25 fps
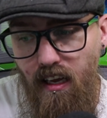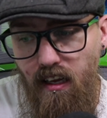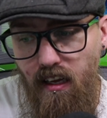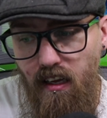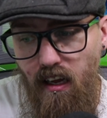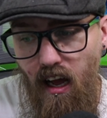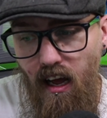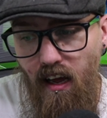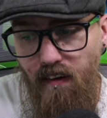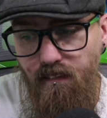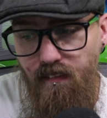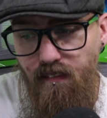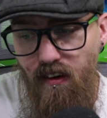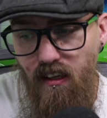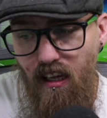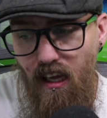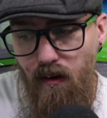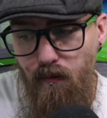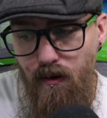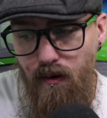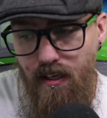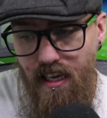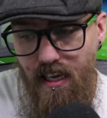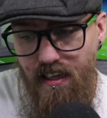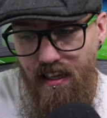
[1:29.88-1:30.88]
I feel like
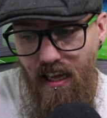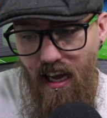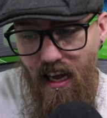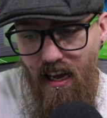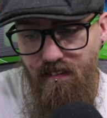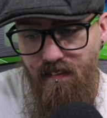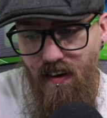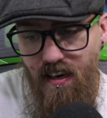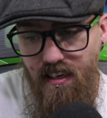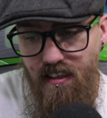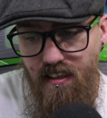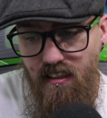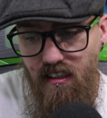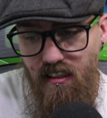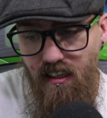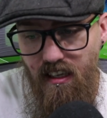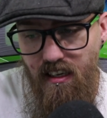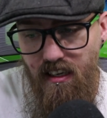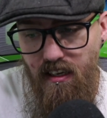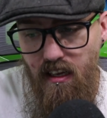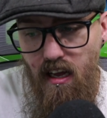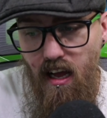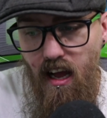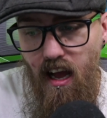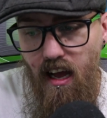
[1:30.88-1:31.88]
we did that
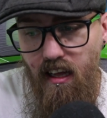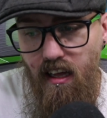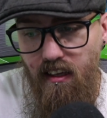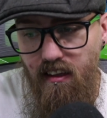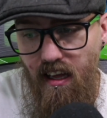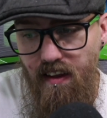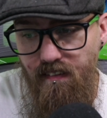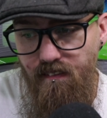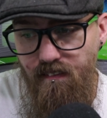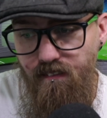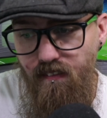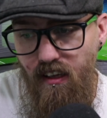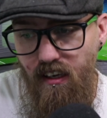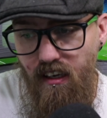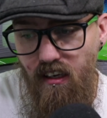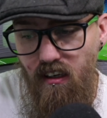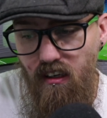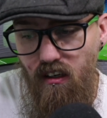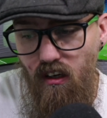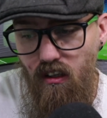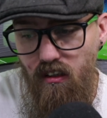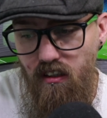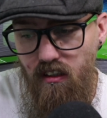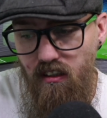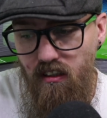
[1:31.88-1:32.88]
eventually and letting Flynn
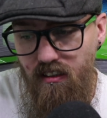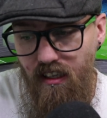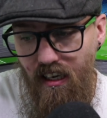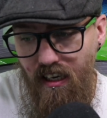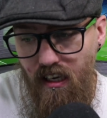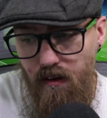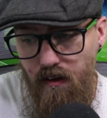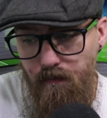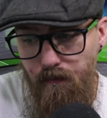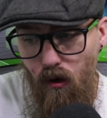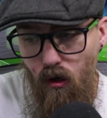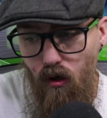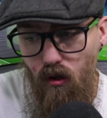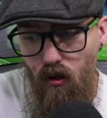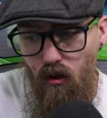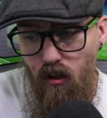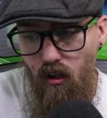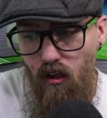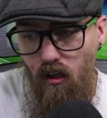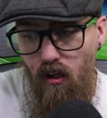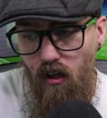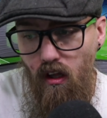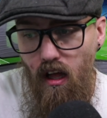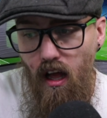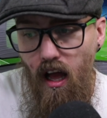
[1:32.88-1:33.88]
got to the second ball.
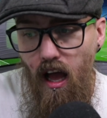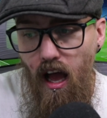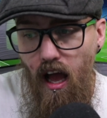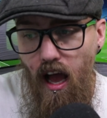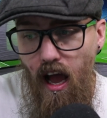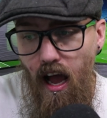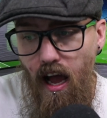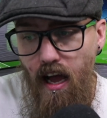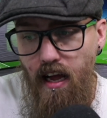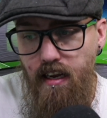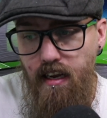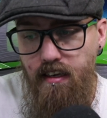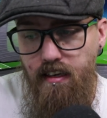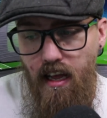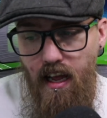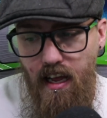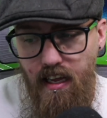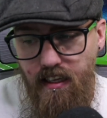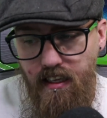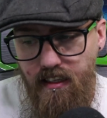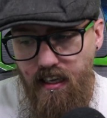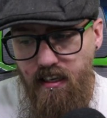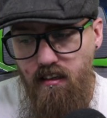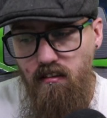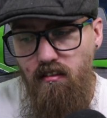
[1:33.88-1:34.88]
And
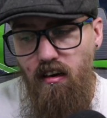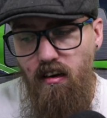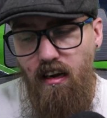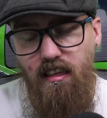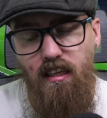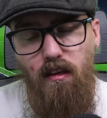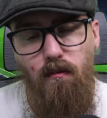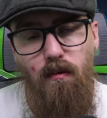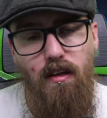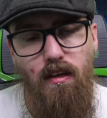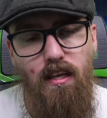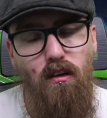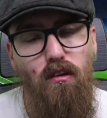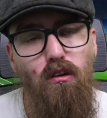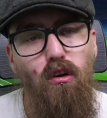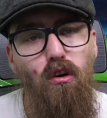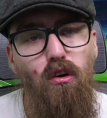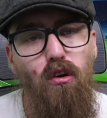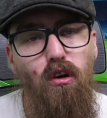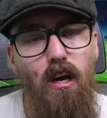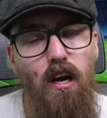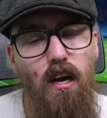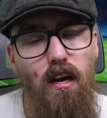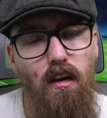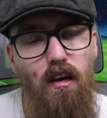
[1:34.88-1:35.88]
it's interesting, when you
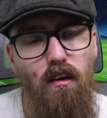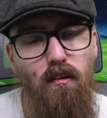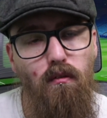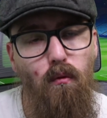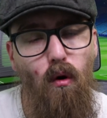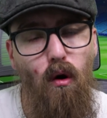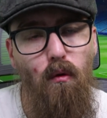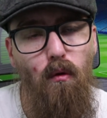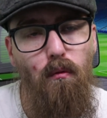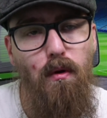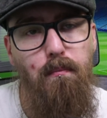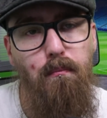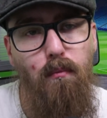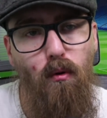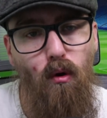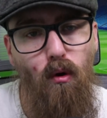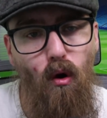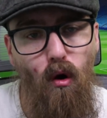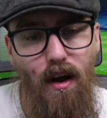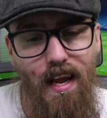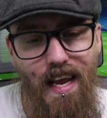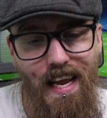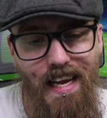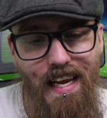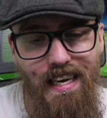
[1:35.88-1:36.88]
look at what we
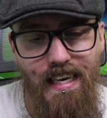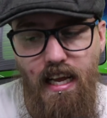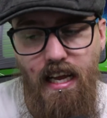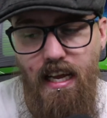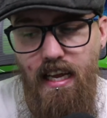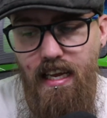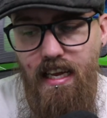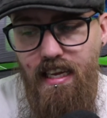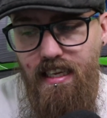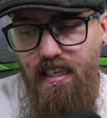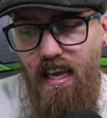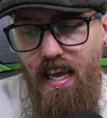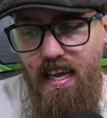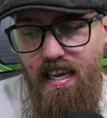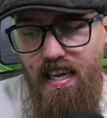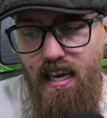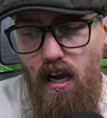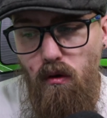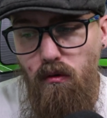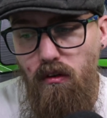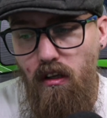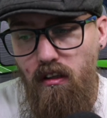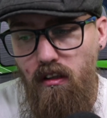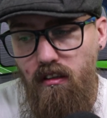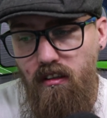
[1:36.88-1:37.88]
brought in, he
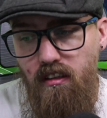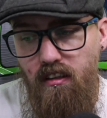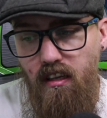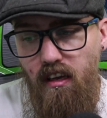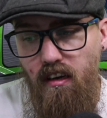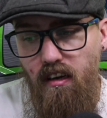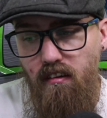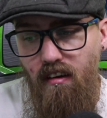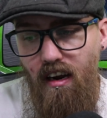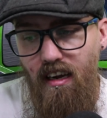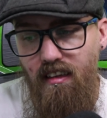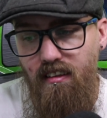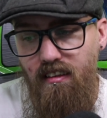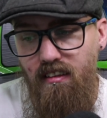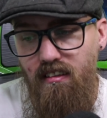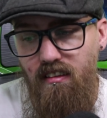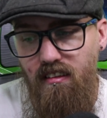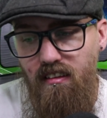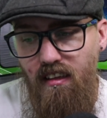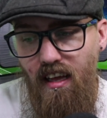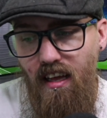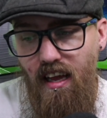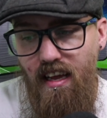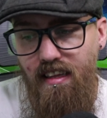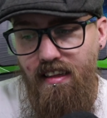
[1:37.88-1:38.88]
goes on to turn around and
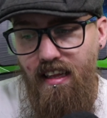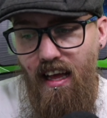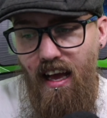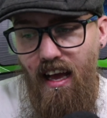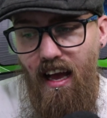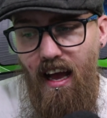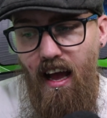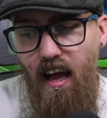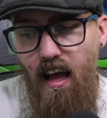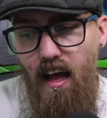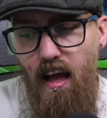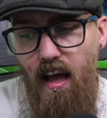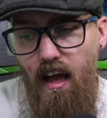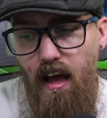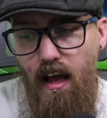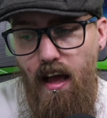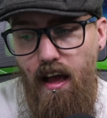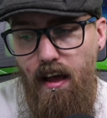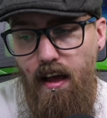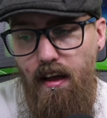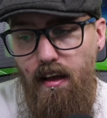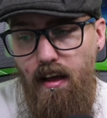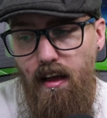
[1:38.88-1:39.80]
say that